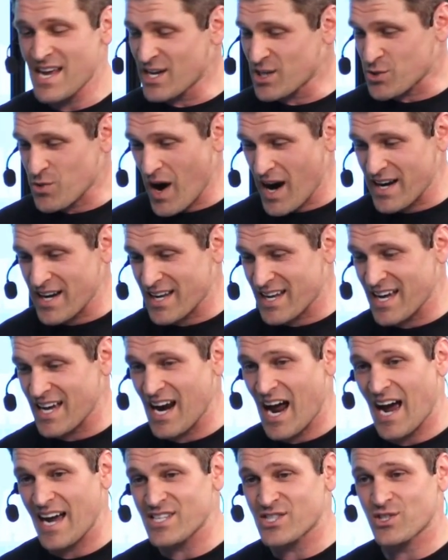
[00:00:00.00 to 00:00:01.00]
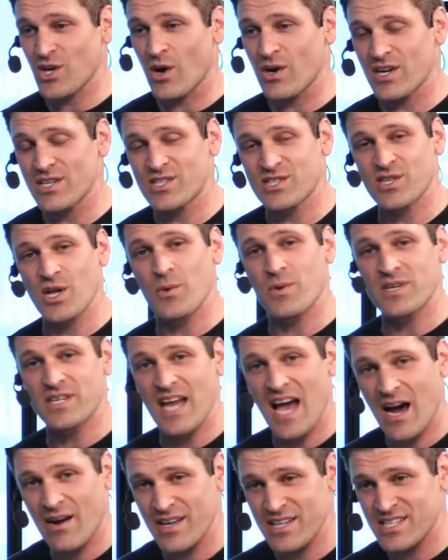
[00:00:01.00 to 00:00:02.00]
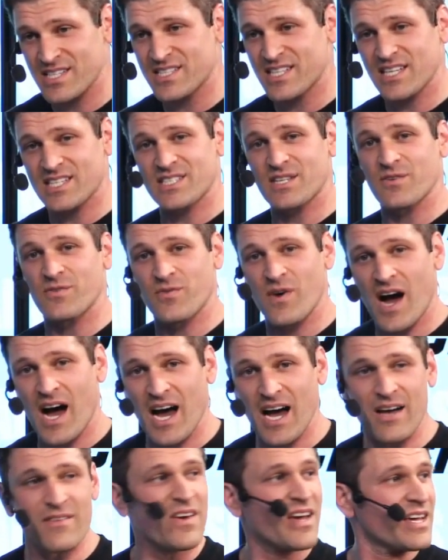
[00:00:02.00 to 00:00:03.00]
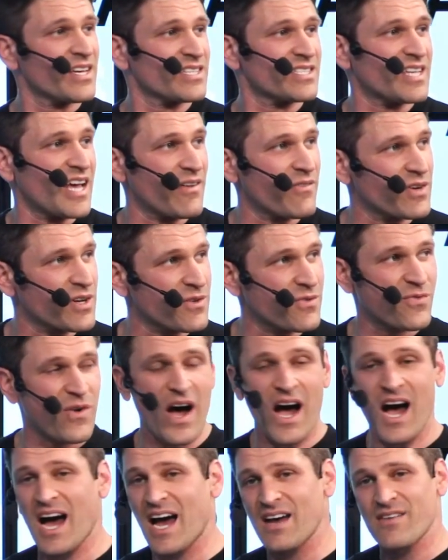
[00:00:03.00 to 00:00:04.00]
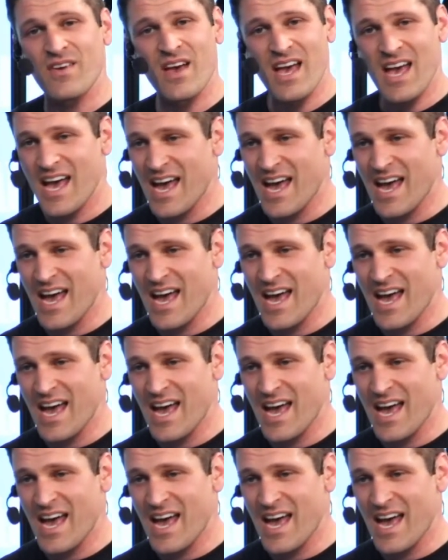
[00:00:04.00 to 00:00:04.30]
trying to get, I started slowing down at 65, 75.